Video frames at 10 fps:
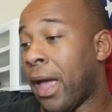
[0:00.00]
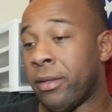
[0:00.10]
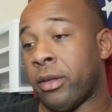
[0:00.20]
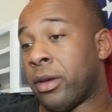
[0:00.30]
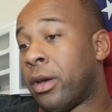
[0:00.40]

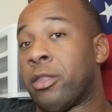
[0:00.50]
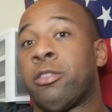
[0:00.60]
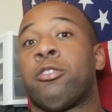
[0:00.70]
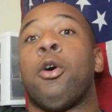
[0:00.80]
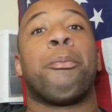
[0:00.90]
as a
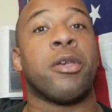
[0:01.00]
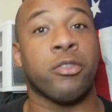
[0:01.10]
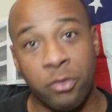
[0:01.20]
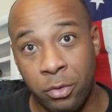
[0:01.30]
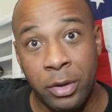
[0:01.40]
assault
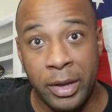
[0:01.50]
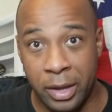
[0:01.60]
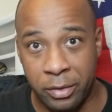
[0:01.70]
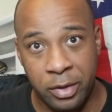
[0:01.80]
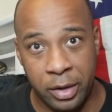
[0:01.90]
pistol
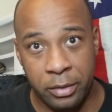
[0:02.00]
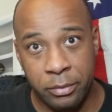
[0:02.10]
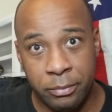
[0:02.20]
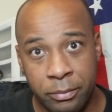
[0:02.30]
incident.